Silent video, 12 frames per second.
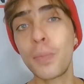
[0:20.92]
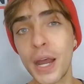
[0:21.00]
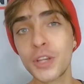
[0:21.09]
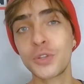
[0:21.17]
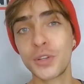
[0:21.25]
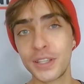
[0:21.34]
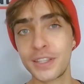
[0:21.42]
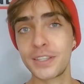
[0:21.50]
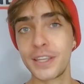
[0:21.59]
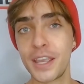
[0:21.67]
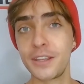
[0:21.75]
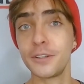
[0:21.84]
passionate
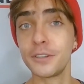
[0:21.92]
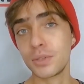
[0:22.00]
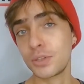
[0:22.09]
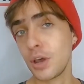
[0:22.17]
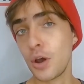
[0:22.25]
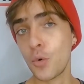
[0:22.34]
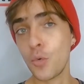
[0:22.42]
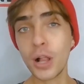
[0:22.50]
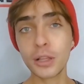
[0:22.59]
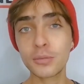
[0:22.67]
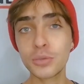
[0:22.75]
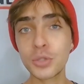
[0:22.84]
skater. So
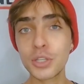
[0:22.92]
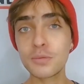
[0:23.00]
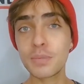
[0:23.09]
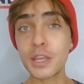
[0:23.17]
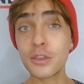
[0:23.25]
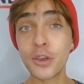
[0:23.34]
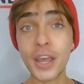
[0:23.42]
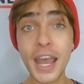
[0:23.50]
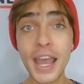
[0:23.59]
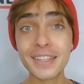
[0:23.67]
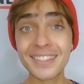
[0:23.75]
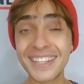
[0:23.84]
welcome to this video
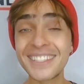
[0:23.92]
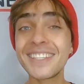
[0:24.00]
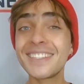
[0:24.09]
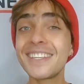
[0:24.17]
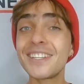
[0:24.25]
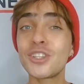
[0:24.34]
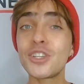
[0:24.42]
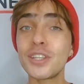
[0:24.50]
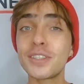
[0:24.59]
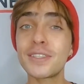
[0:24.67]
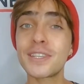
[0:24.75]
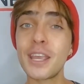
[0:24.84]
guys, this is the Shit
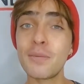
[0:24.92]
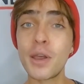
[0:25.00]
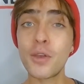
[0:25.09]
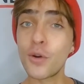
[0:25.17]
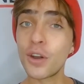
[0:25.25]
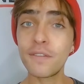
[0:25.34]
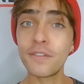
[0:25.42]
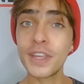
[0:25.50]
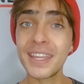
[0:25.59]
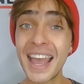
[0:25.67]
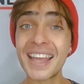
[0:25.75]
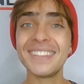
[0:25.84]
Skate
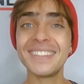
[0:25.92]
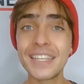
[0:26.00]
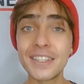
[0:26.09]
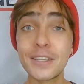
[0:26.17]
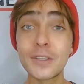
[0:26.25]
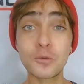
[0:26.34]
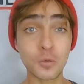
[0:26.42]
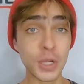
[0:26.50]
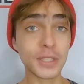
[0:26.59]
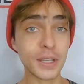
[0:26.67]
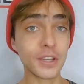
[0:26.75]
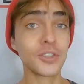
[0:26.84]
Biography and this is
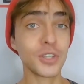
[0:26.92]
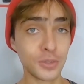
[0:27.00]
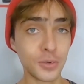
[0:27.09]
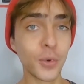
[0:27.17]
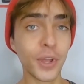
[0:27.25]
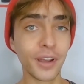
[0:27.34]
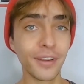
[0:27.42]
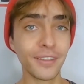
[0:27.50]
Rita Ishizuka.